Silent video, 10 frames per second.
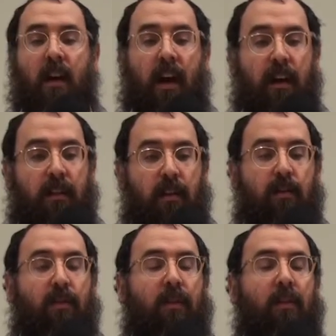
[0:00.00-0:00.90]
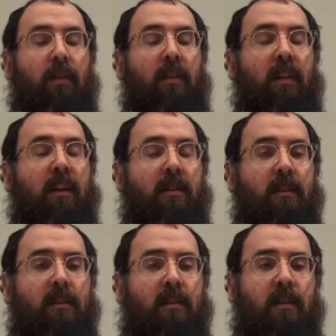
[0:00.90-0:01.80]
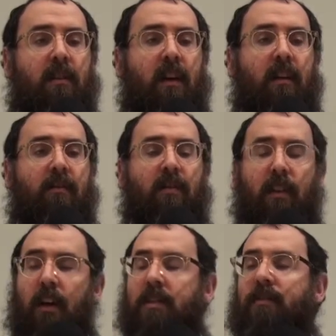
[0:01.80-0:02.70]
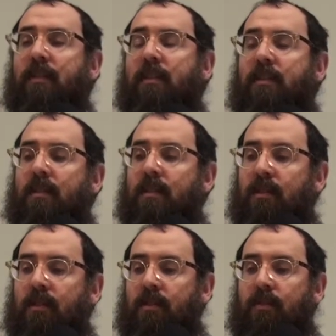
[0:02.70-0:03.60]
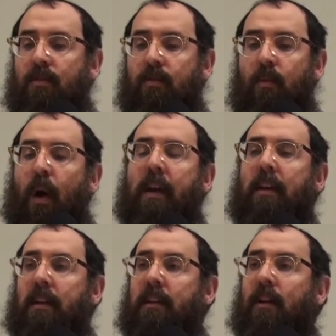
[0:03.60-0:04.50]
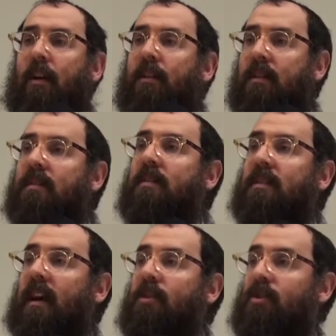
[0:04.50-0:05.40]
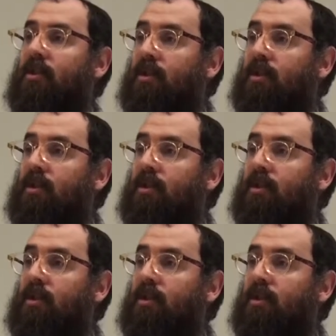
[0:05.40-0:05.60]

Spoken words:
ethical thought leaders and philosophers to weigh in on this discussion.